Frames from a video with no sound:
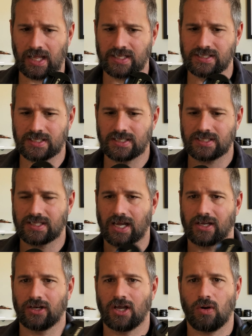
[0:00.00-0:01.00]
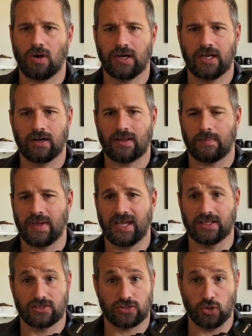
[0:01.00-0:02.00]
lenses that could go on here that make
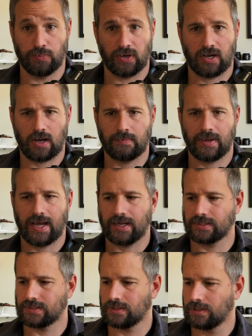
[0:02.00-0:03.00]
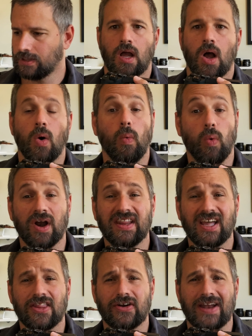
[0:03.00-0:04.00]
it super compact. One of
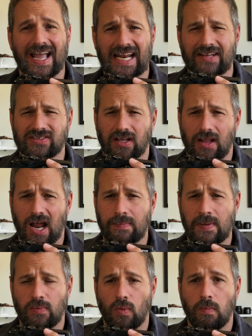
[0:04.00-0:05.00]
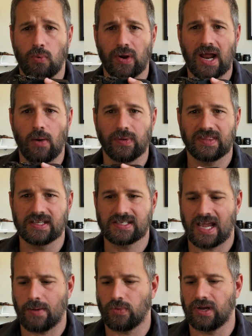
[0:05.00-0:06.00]
the other negatives a lot of people will point out with this
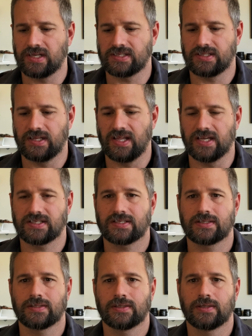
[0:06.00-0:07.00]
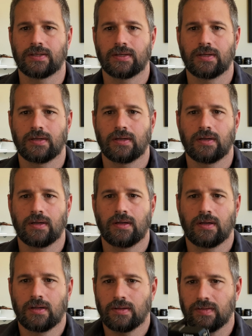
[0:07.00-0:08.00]
camera is this.
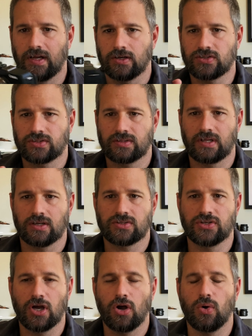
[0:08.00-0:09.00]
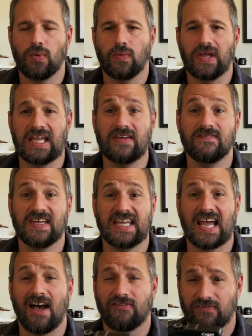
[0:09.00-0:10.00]
There's, there's no
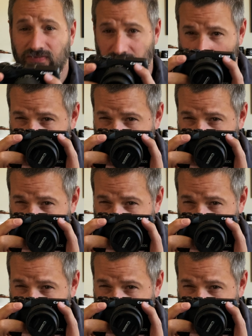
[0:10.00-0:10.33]
EVF